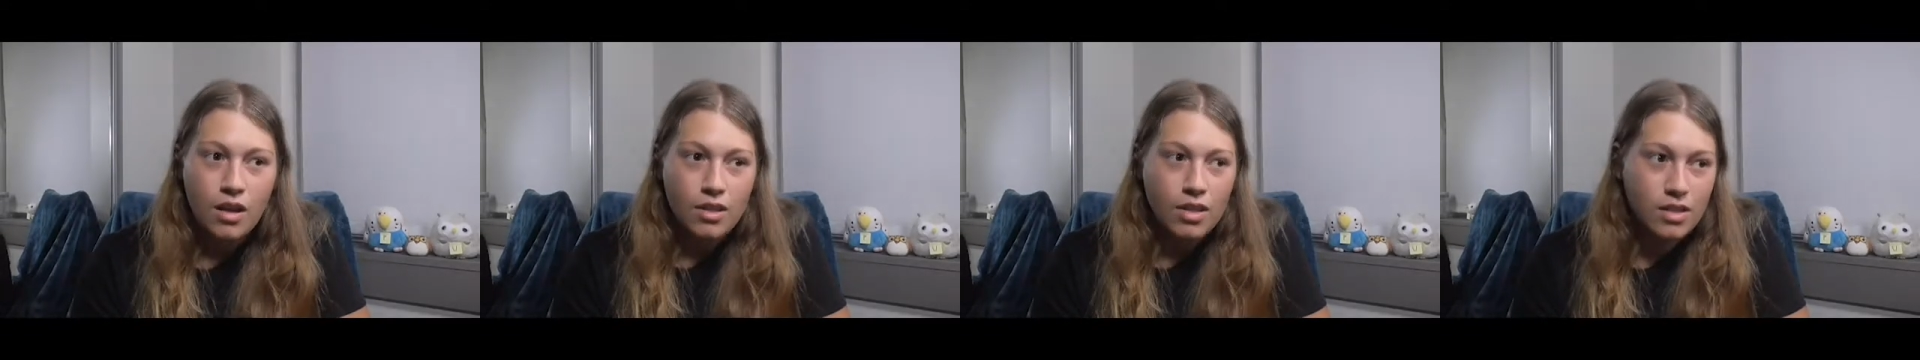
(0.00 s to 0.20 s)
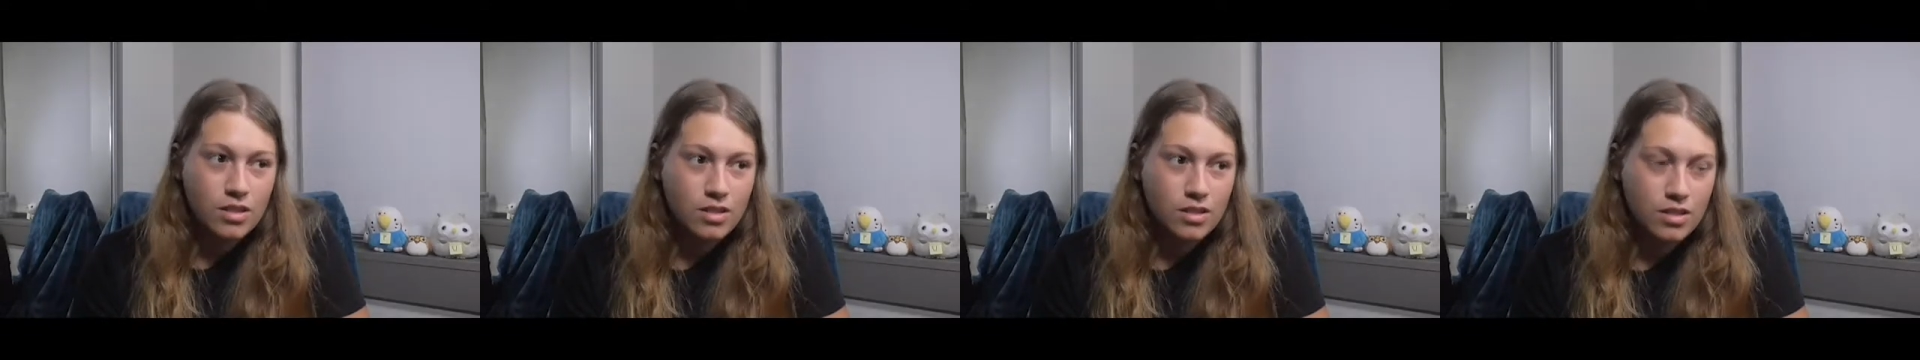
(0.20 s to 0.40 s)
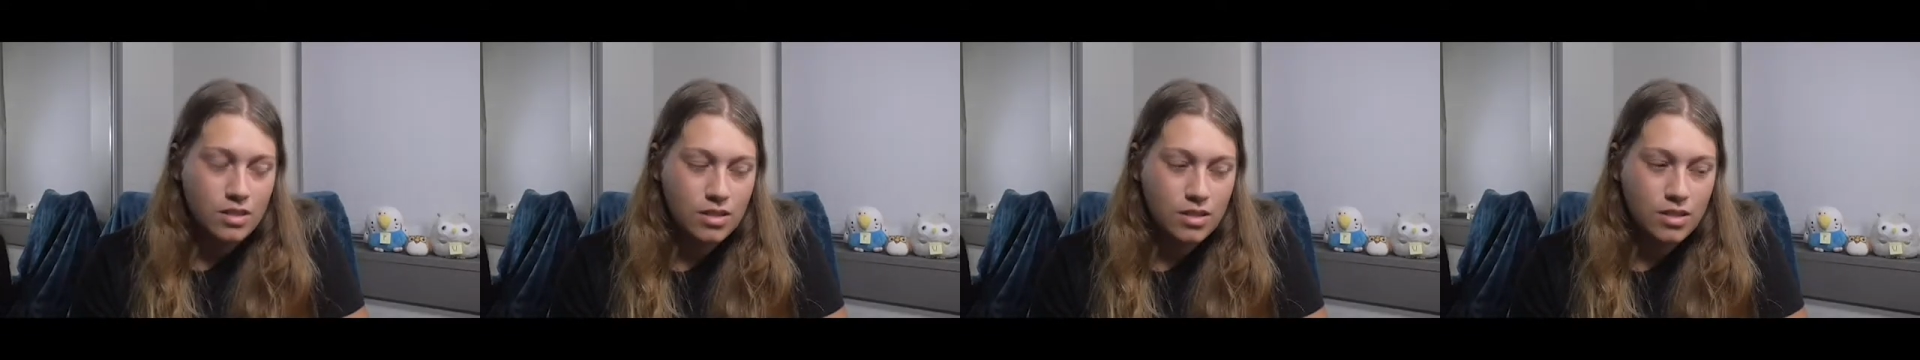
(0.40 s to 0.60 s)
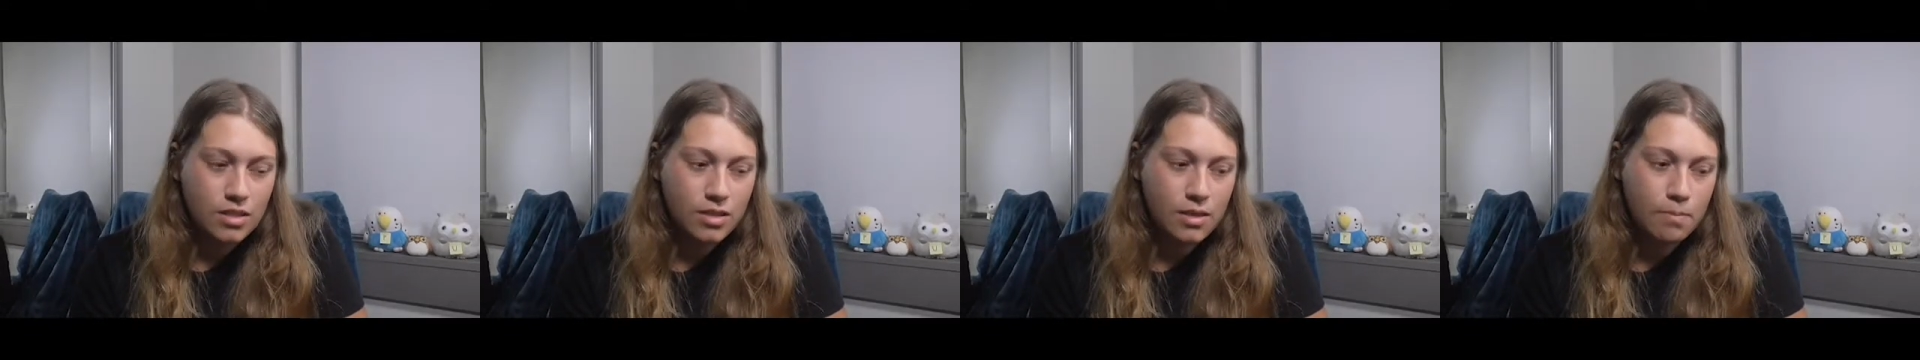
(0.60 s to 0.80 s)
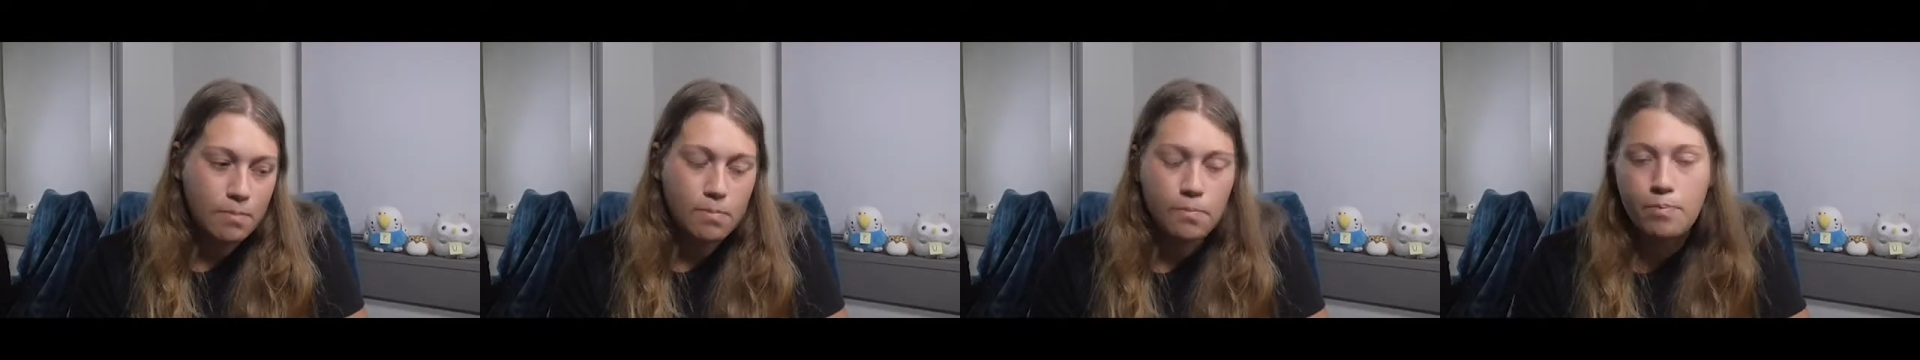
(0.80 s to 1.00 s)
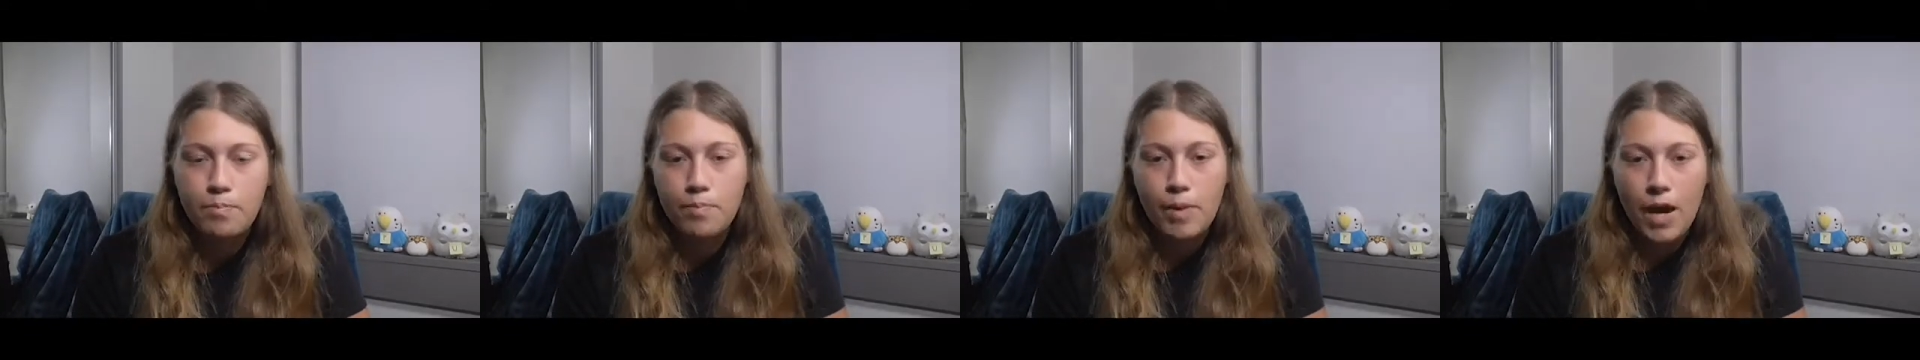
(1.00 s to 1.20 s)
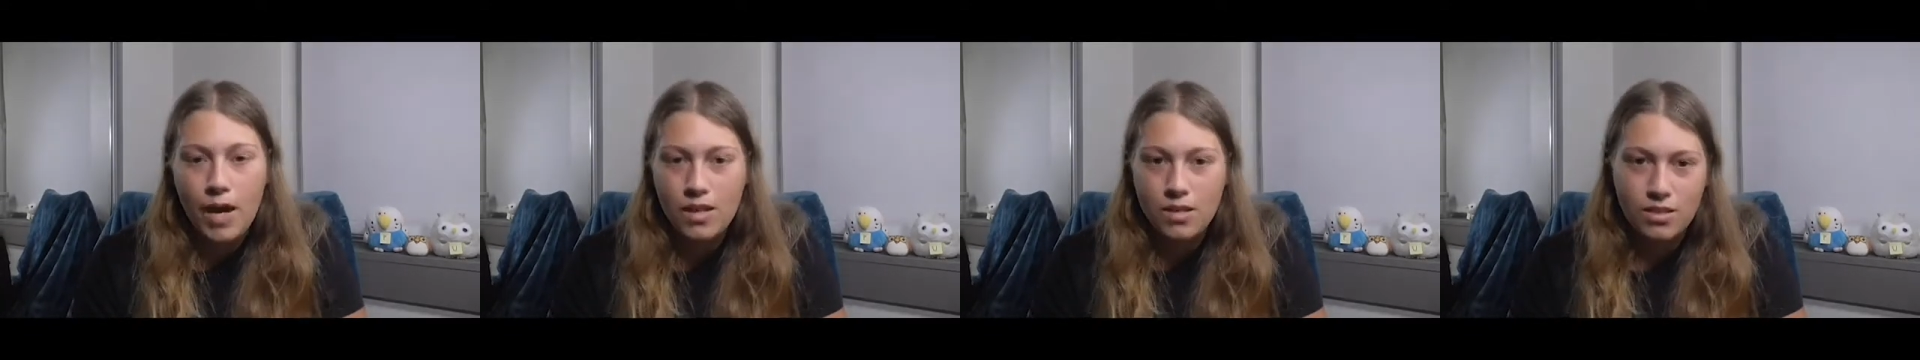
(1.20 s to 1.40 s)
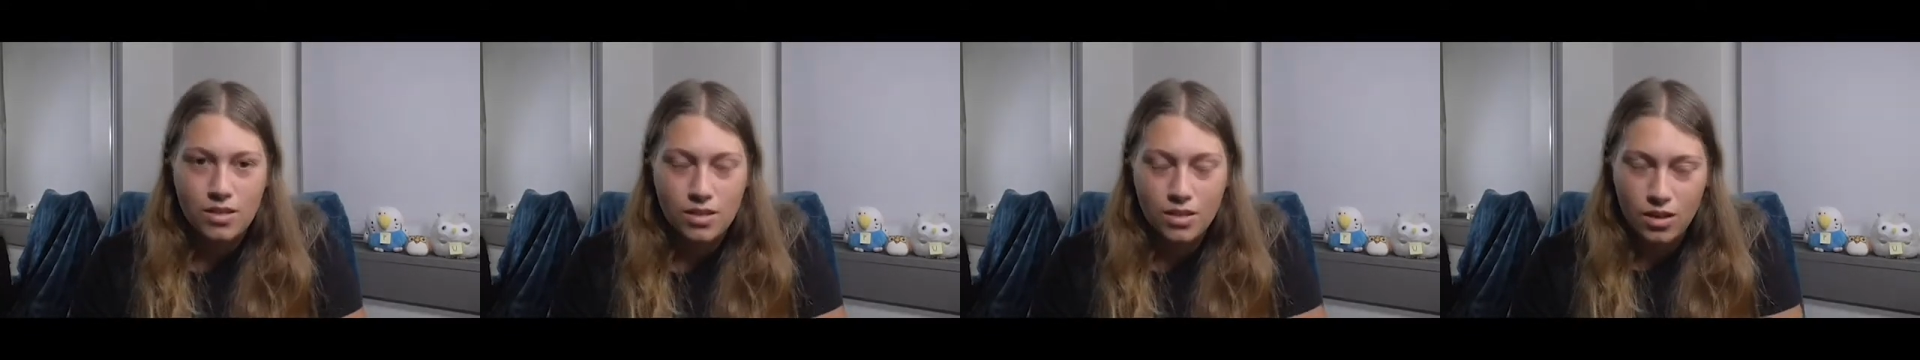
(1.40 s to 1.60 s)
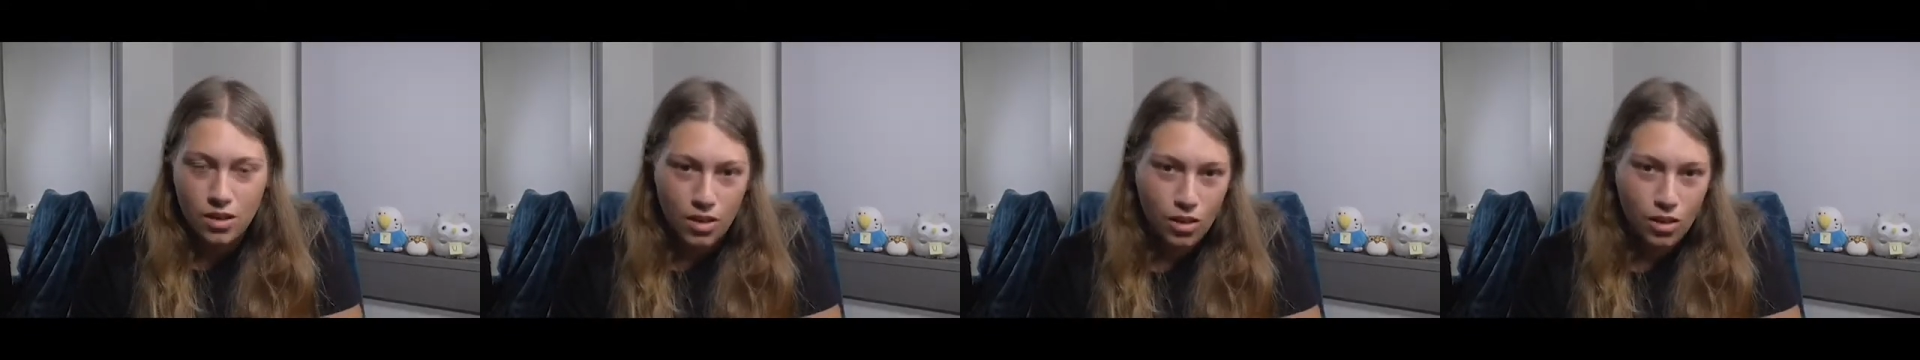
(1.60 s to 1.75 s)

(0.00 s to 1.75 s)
that's just the best